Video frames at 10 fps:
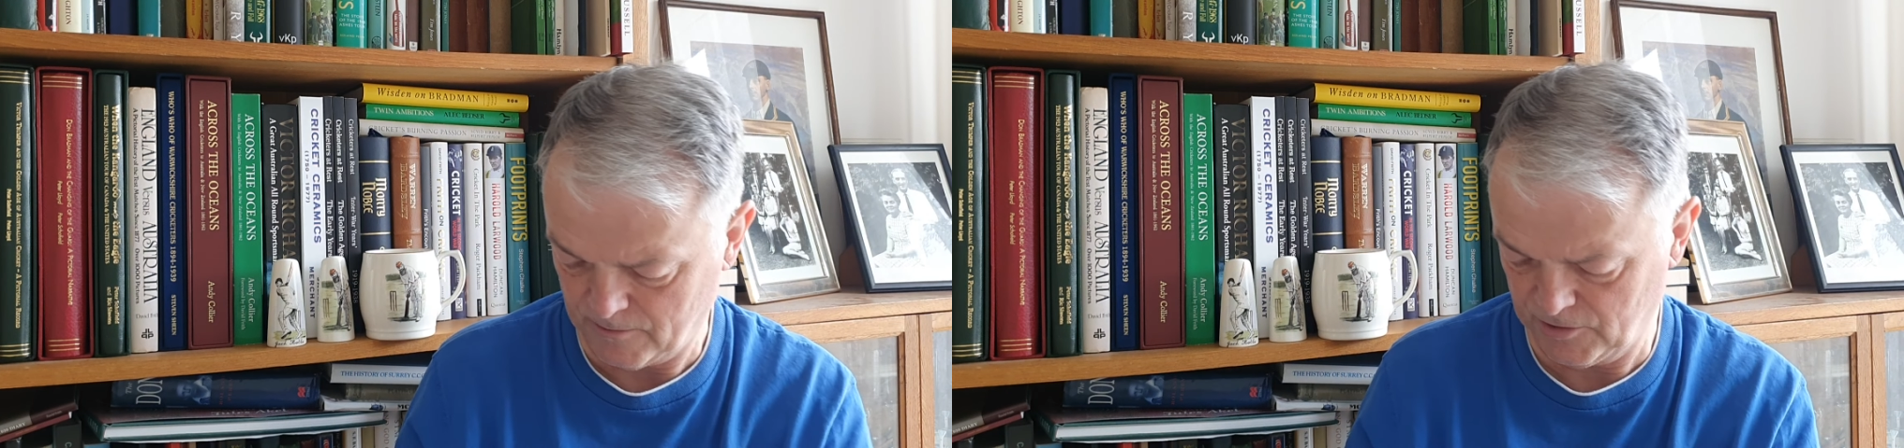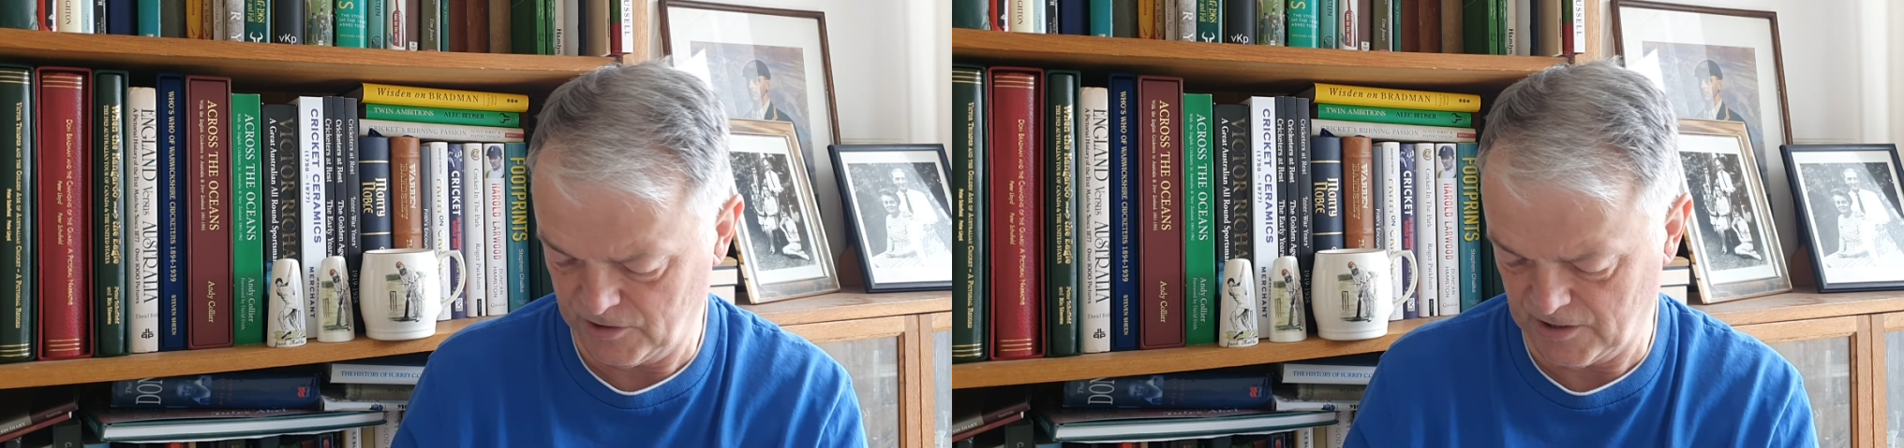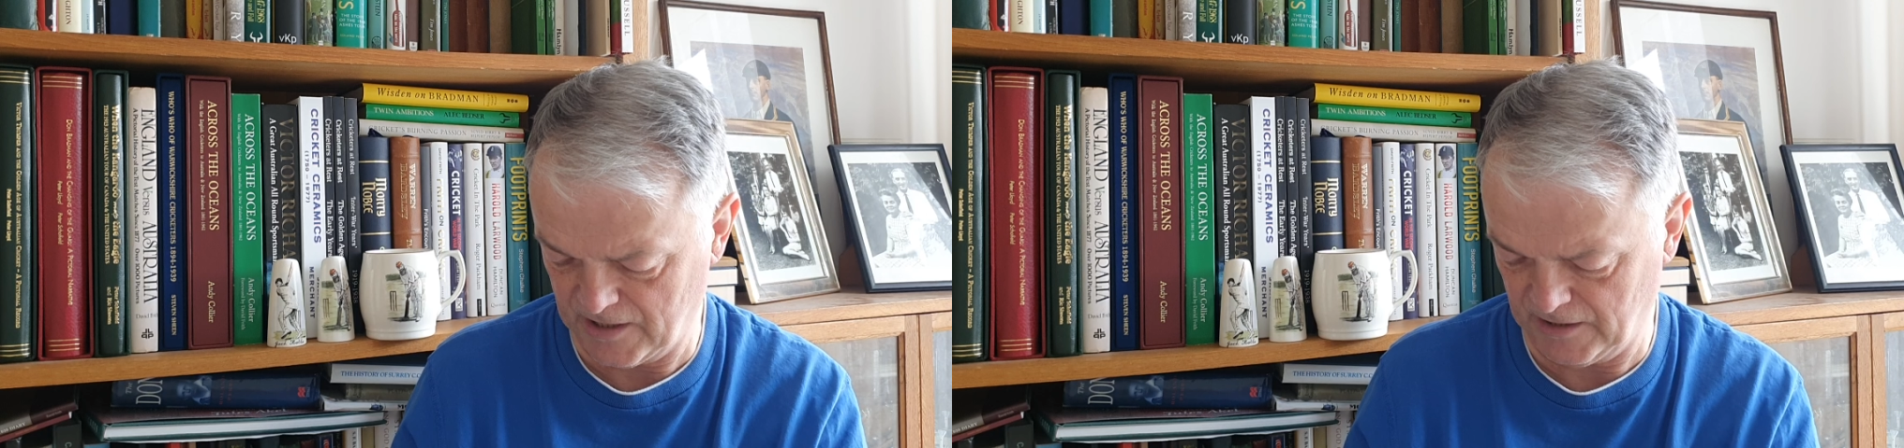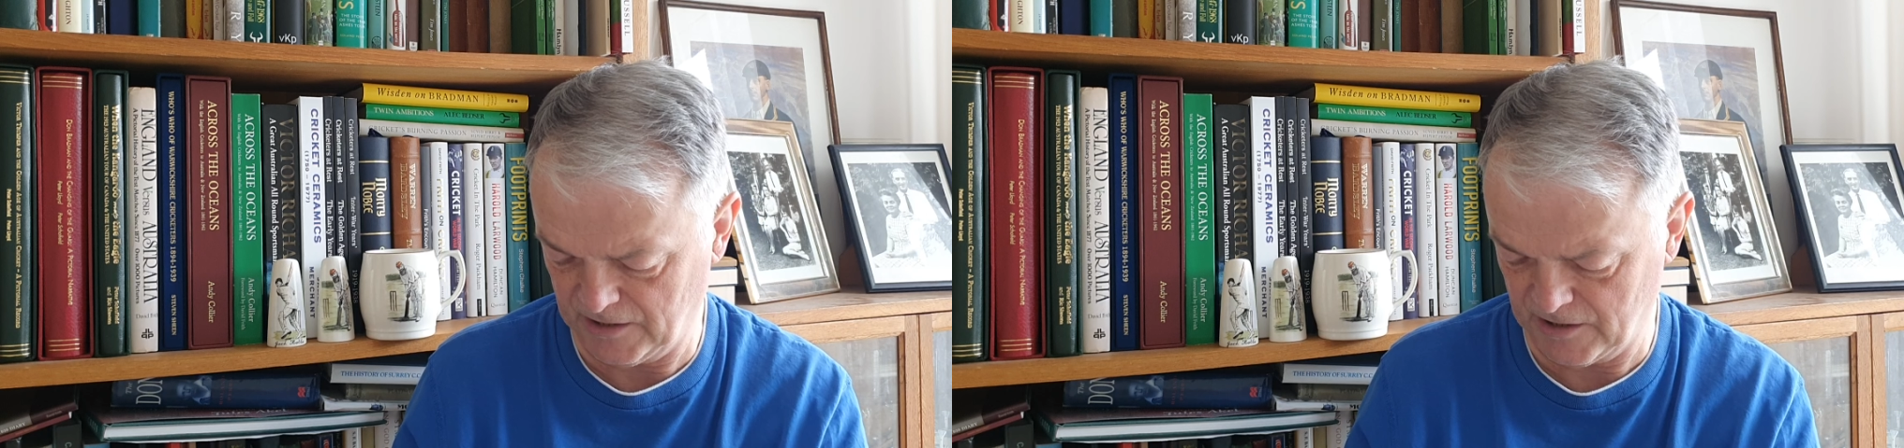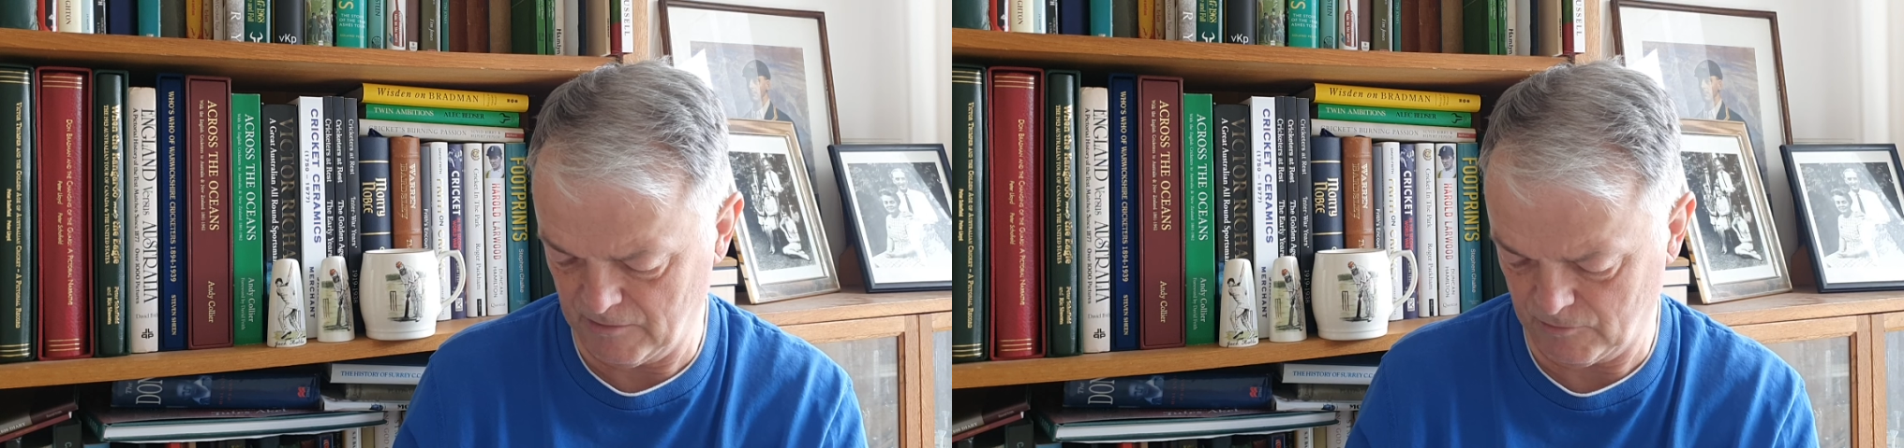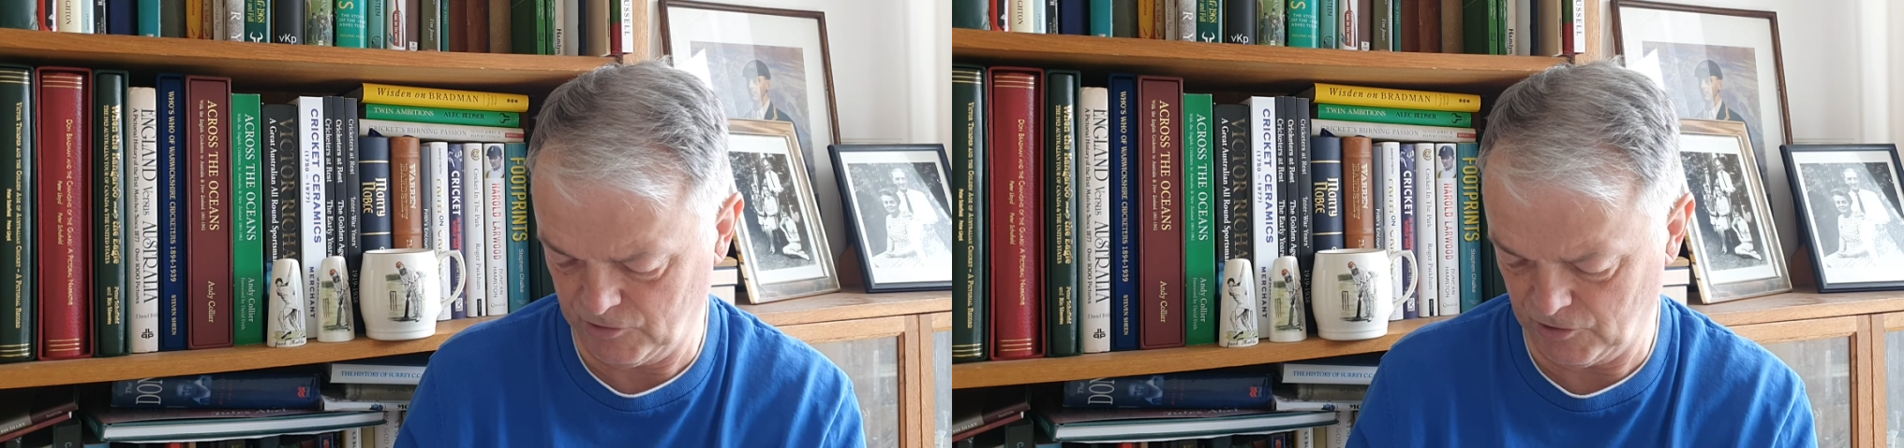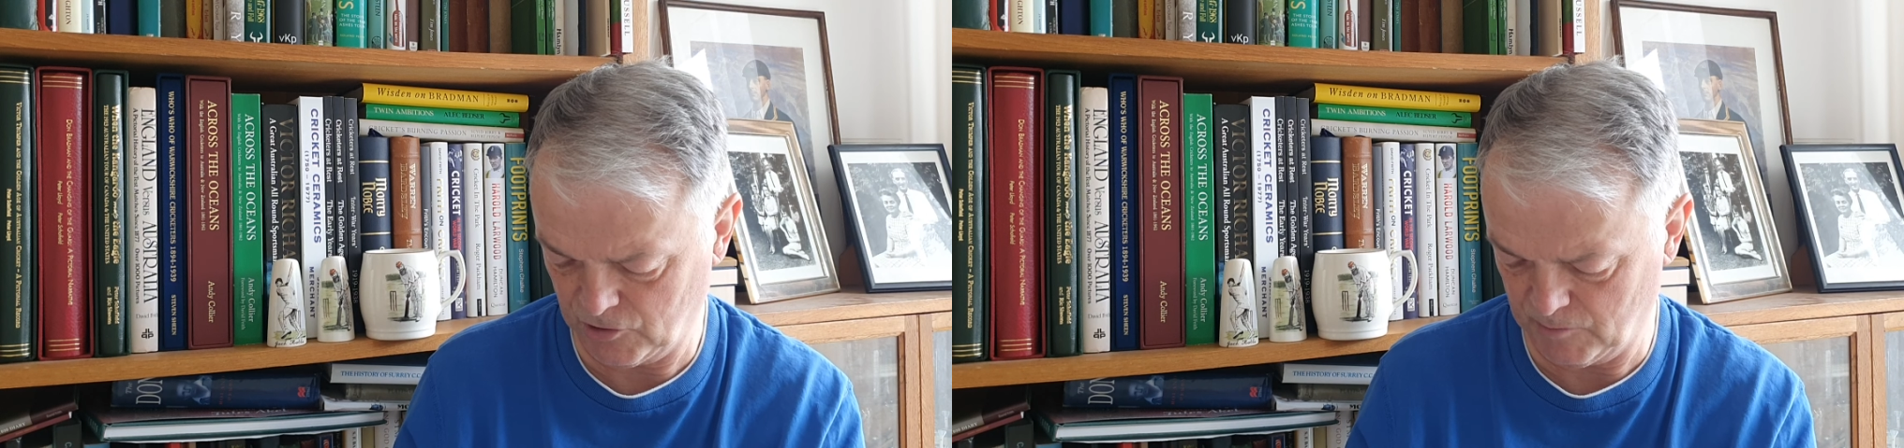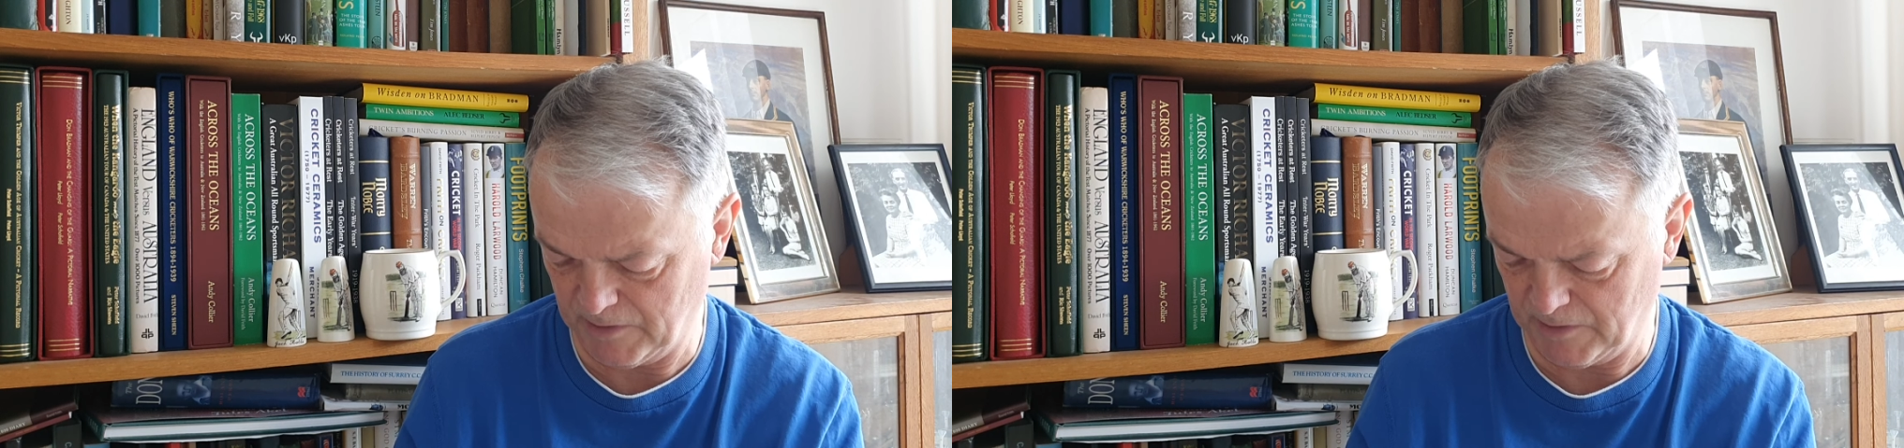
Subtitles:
just get these out, should have got